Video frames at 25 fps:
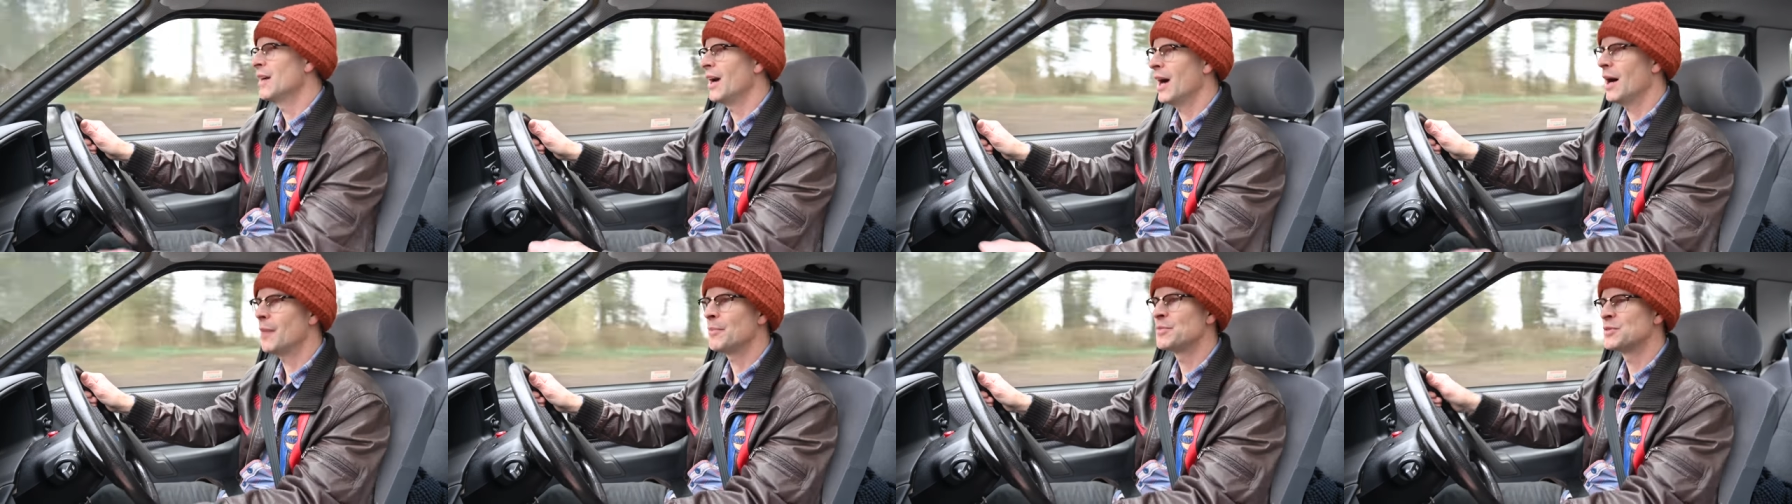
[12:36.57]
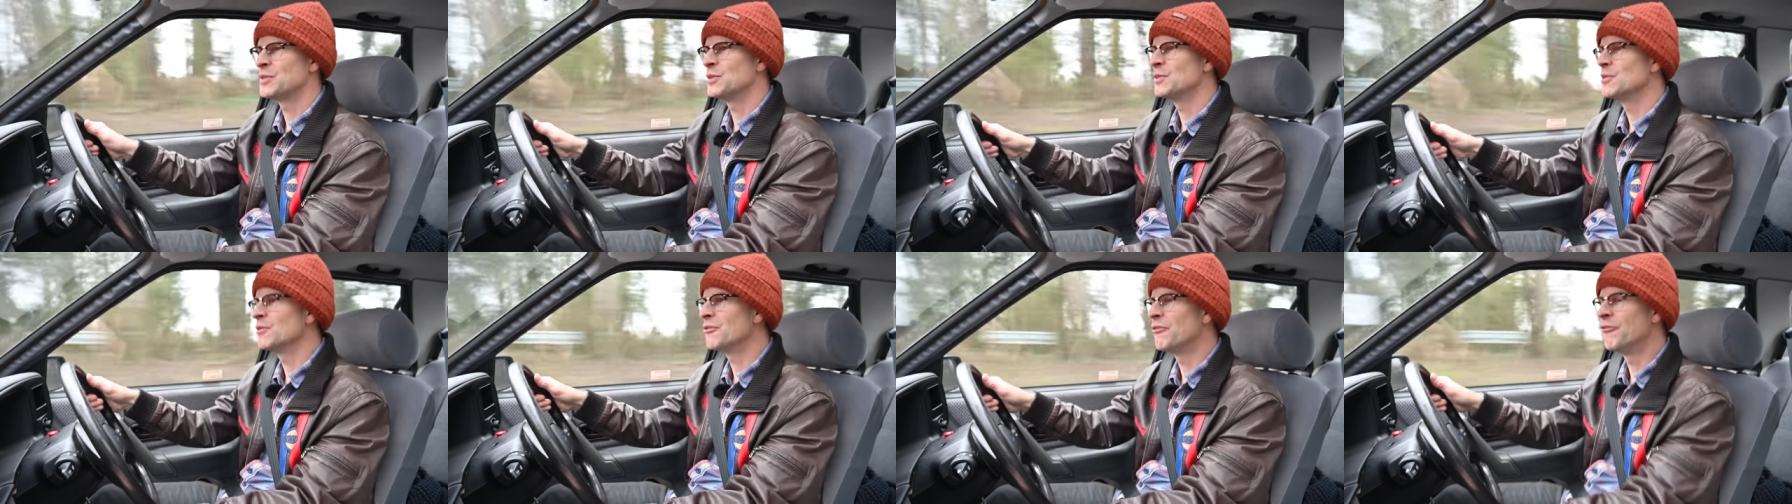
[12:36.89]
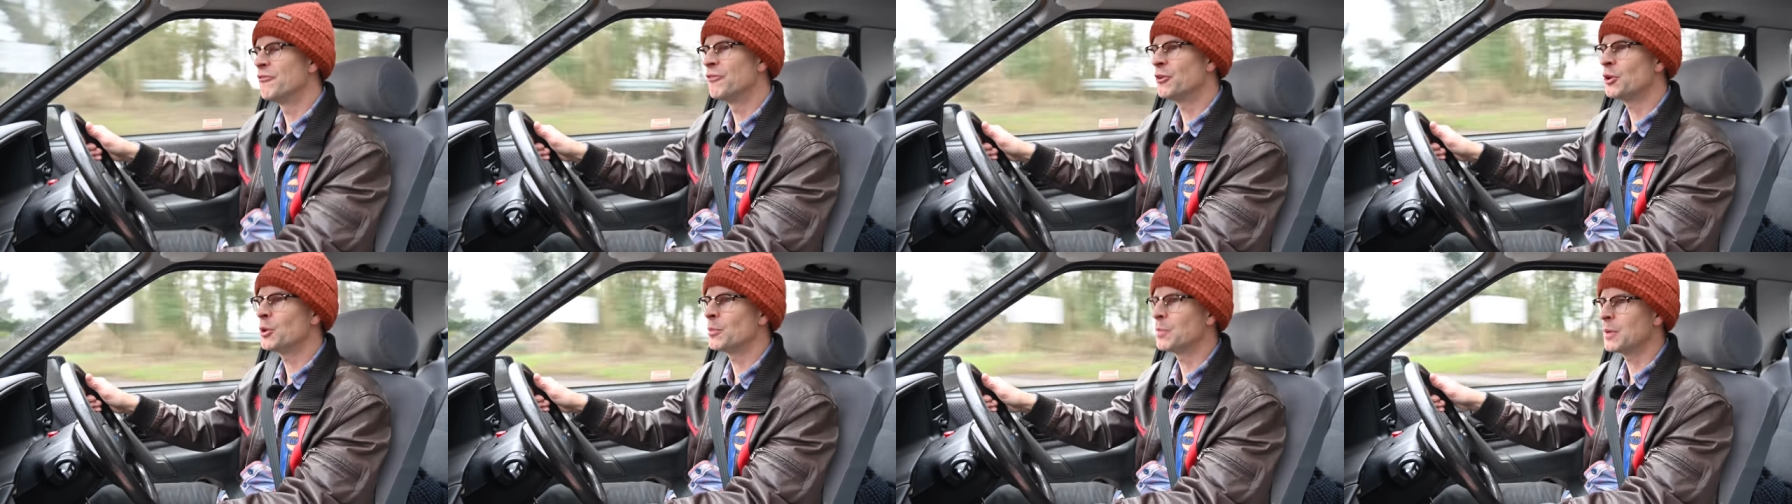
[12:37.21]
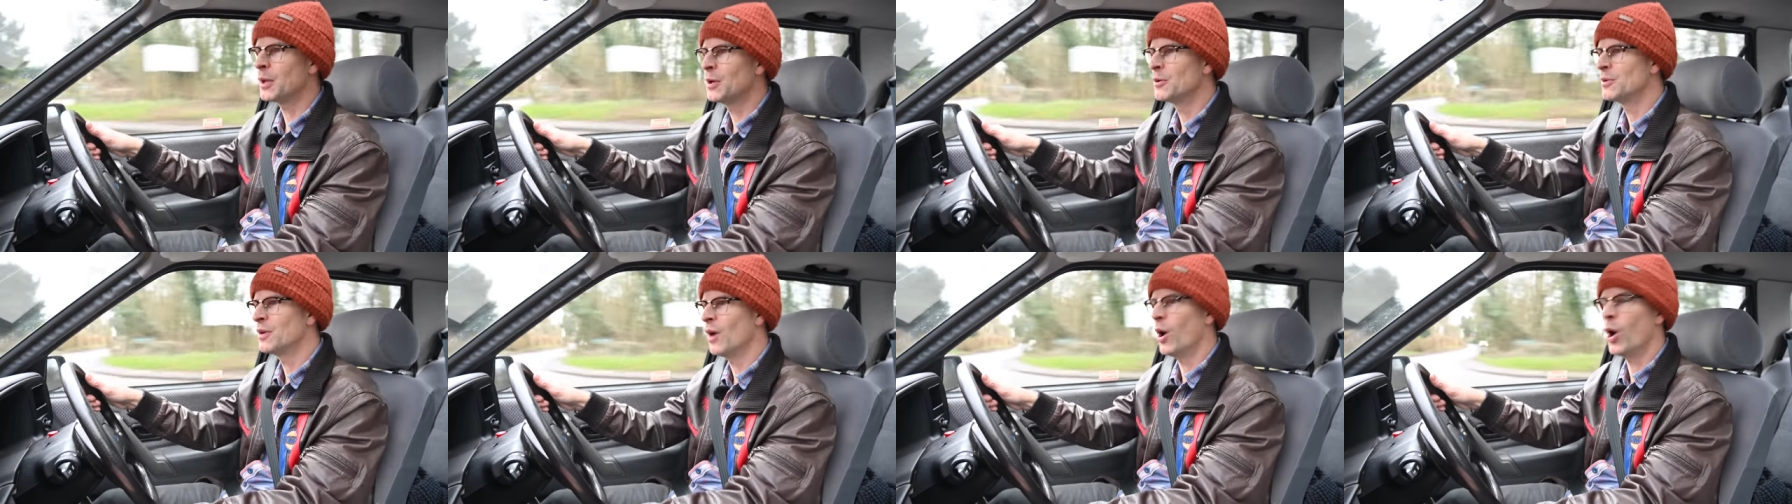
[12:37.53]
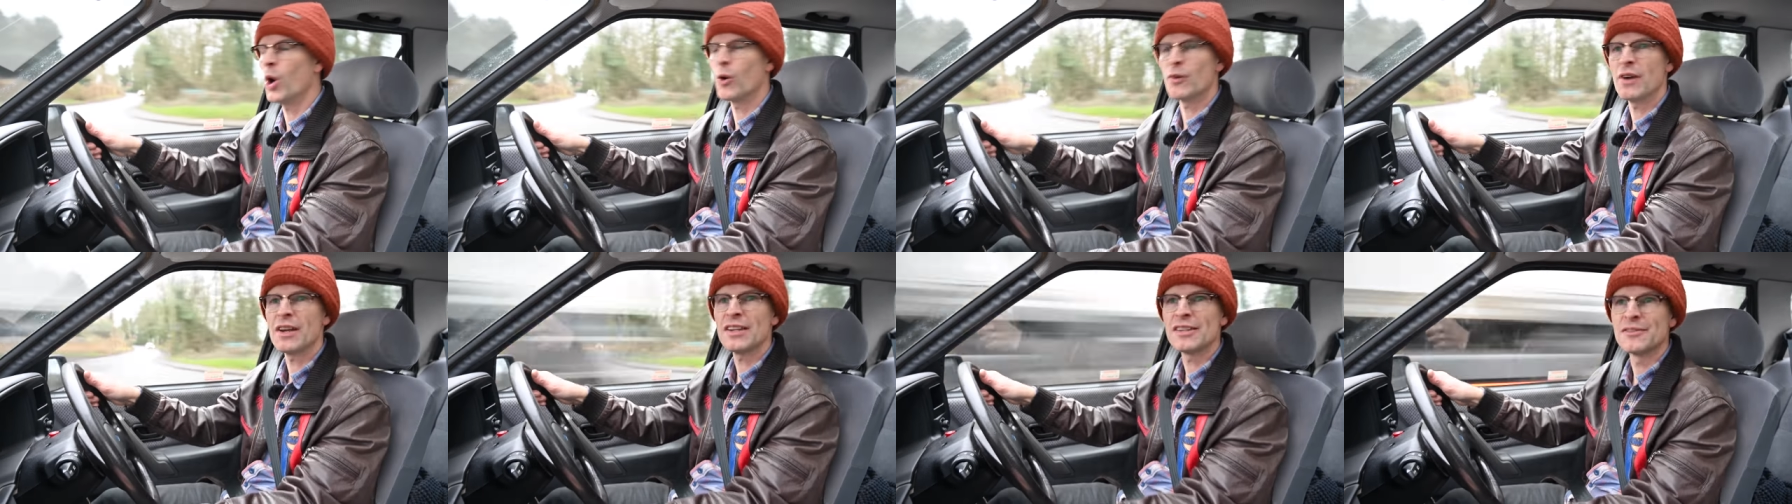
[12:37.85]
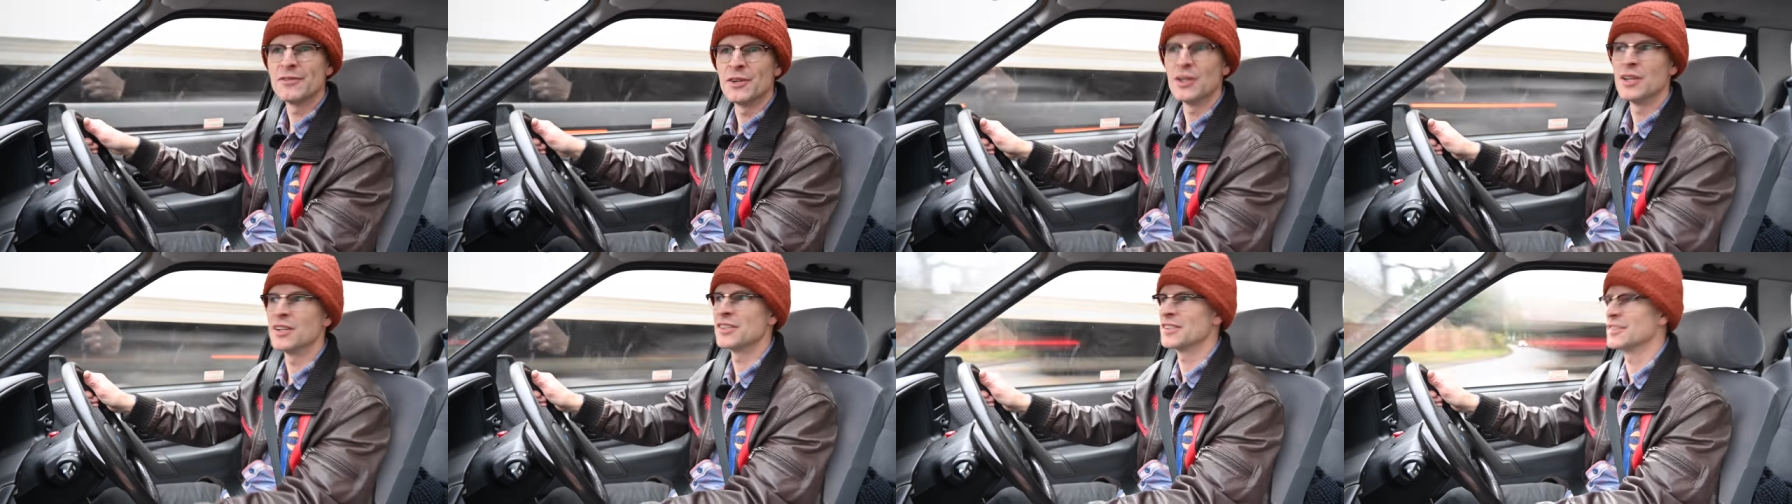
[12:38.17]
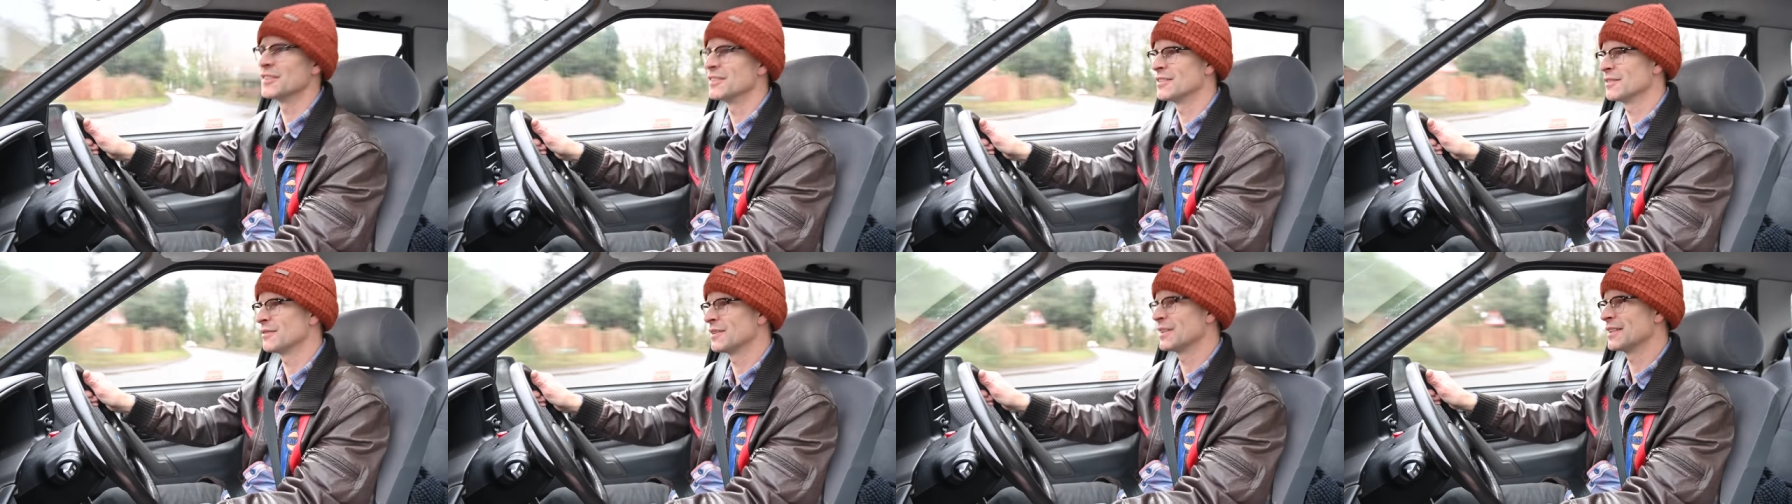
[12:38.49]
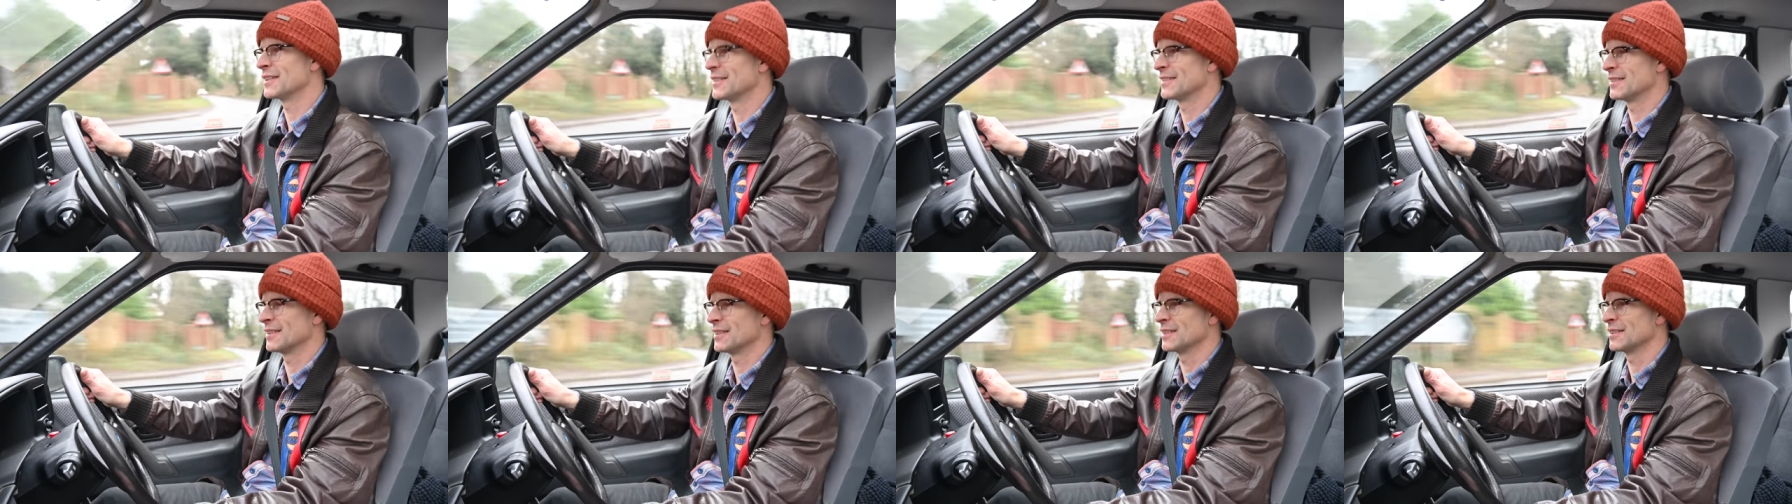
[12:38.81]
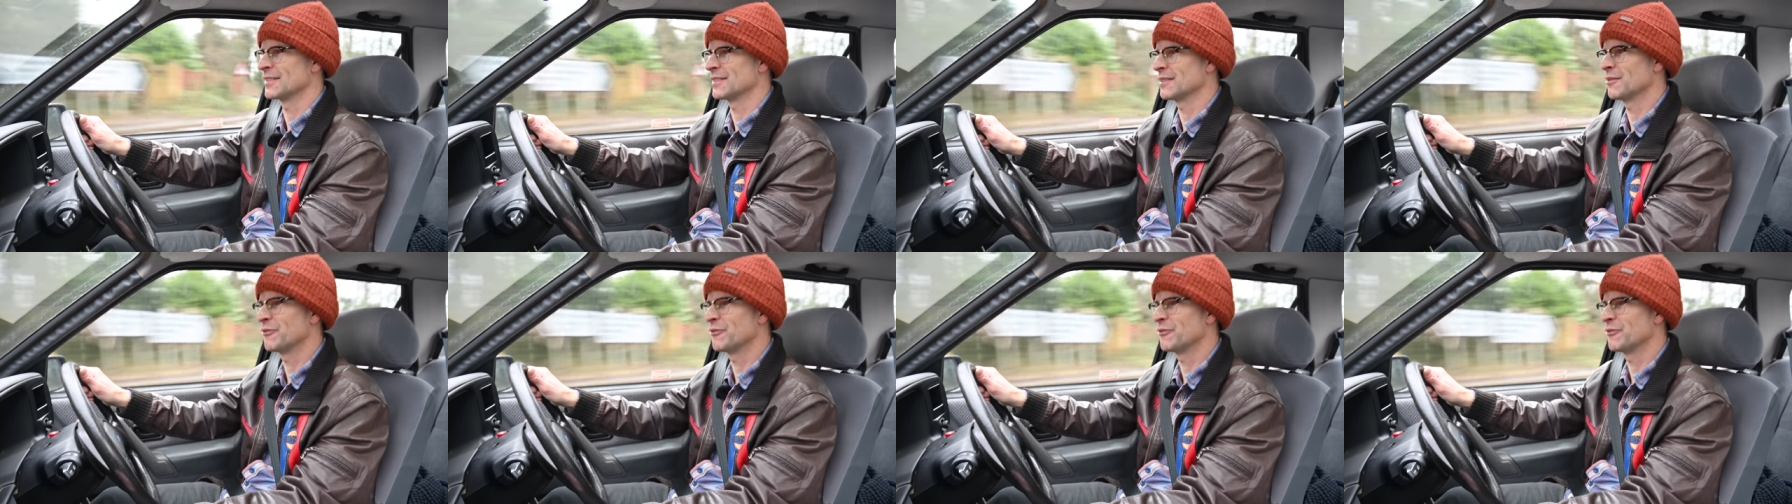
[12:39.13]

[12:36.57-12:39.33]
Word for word: up to the full blown RS versions of these things.